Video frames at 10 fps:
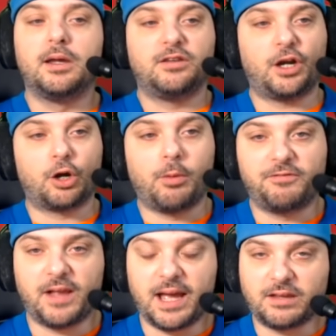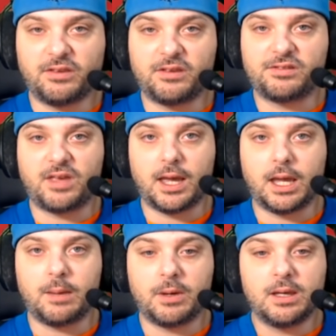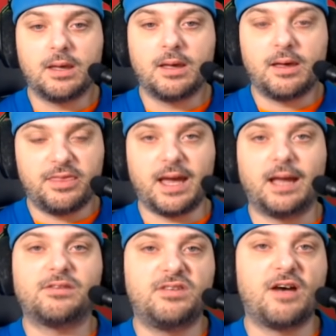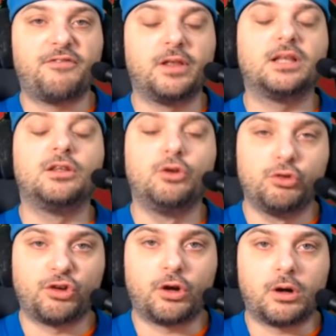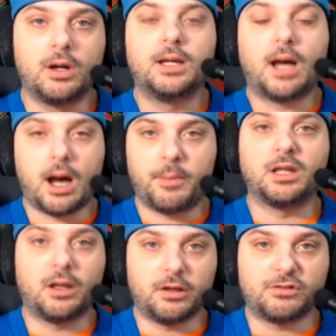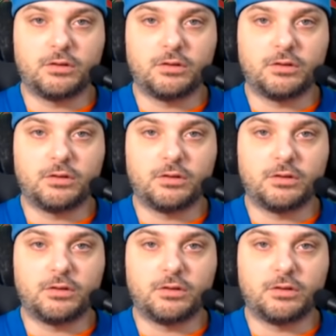terrible flags in this game. That is definitely a loser on my list.